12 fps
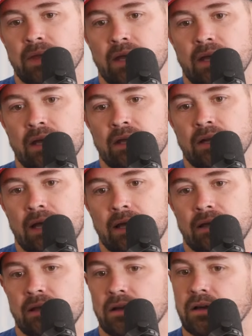and
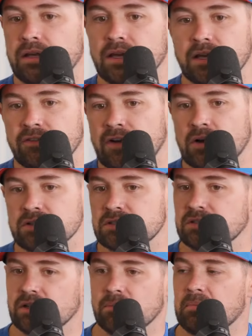again, if I
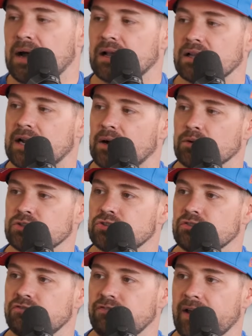was a mile an hour
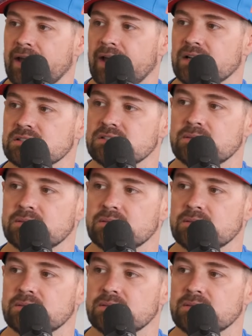too fast,